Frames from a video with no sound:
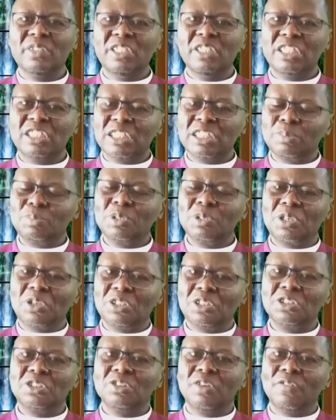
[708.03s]
it is
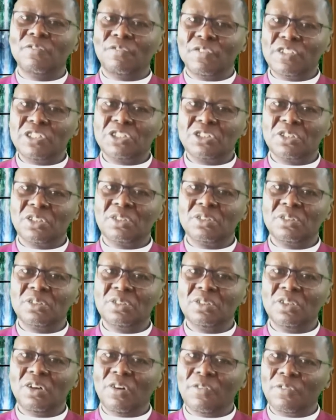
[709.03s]
because your vision
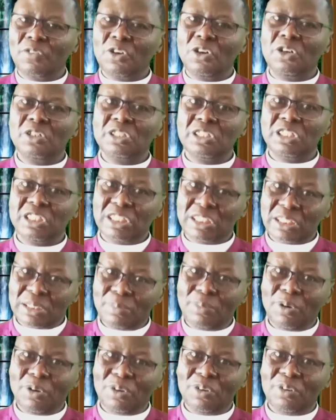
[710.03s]
of God is
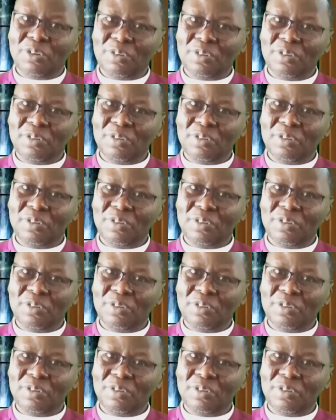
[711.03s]
small.